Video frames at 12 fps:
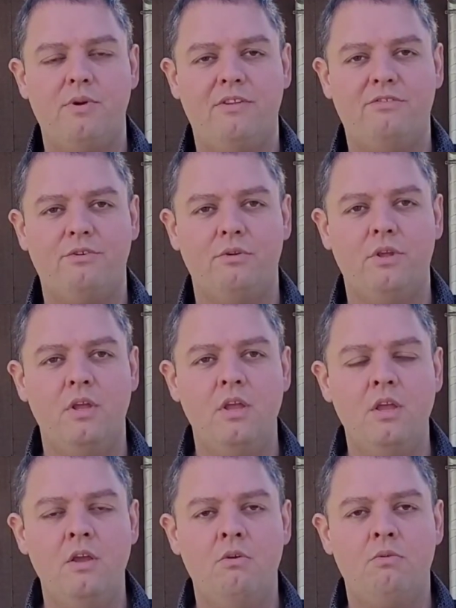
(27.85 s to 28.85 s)
restaurant
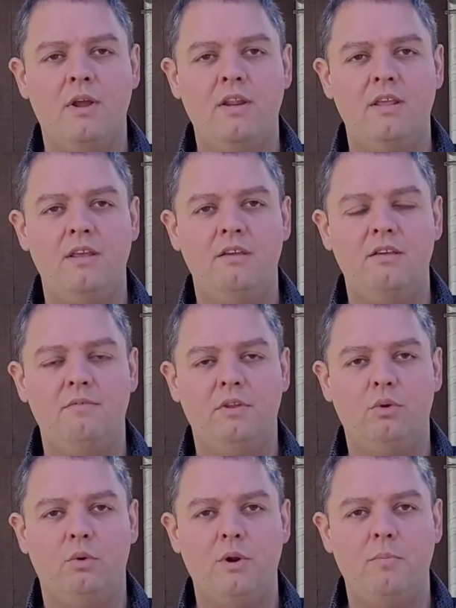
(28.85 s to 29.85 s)
right here in
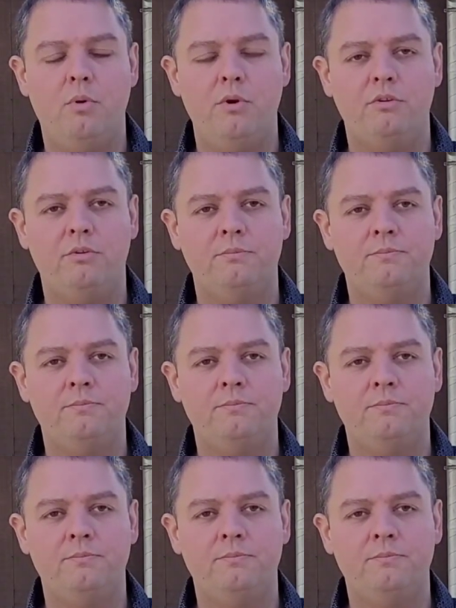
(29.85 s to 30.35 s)
Victoria Point.